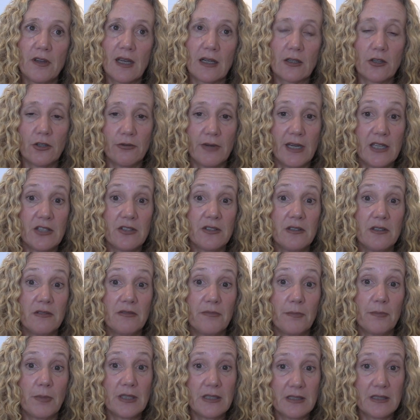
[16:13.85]
declaration
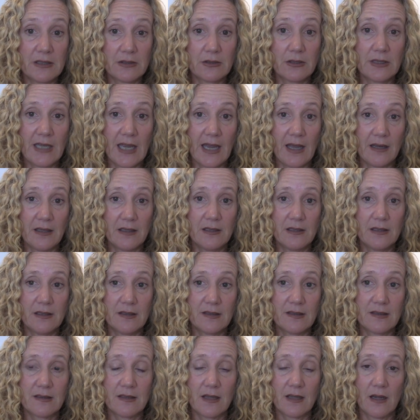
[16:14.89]
of political
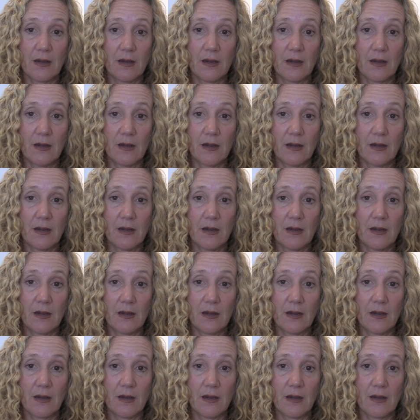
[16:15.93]
candidates